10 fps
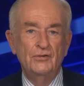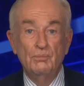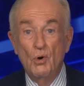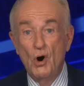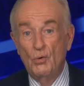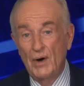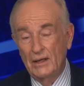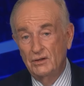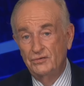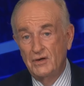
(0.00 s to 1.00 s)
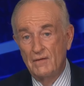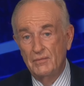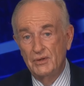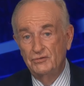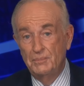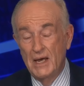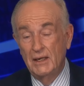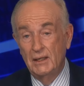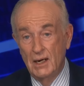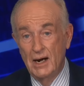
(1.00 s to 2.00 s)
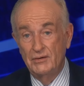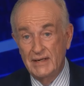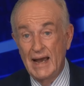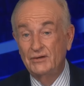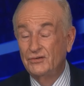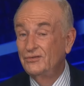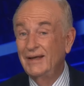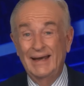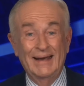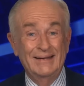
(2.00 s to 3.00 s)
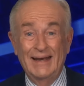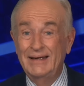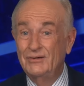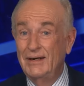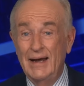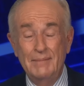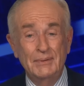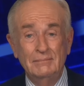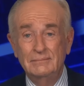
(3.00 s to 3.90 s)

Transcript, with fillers: more reckless government spending and higher taxes, and they could happen.